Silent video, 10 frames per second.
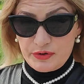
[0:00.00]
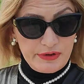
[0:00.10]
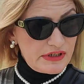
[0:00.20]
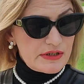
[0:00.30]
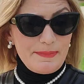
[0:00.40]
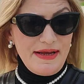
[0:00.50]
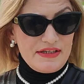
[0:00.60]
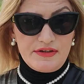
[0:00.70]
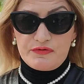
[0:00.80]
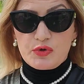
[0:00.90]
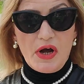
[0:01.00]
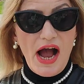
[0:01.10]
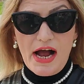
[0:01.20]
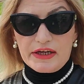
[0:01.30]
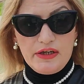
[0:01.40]
too expensive to
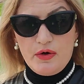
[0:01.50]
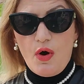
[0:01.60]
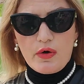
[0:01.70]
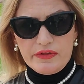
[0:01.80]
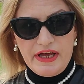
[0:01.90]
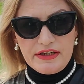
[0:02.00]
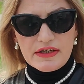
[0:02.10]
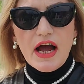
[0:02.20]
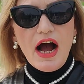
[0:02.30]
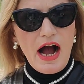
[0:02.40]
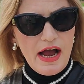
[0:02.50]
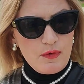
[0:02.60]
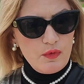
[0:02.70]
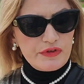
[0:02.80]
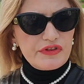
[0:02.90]
hang you on that. I
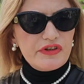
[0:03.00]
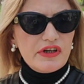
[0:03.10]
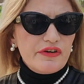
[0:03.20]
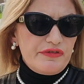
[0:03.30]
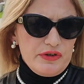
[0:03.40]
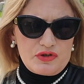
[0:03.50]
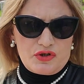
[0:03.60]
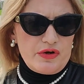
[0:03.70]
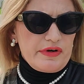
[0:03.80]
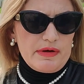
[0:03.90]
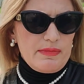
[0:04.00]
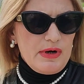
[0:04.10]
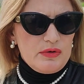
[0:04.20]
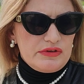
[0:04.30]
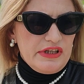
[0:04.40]
would feel sorry
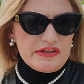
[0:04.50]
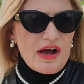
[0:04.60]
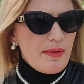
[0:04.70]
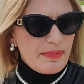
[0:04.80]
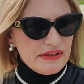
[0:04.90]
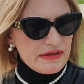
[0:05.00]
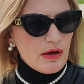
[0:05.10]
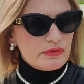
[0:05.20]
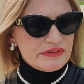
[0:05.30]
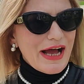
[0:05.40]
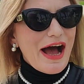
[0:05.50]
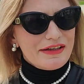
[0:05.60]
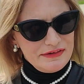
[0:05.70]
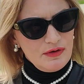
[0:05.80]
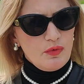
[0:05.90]
about that up and down
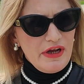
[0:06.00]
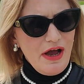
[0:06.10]
underwear.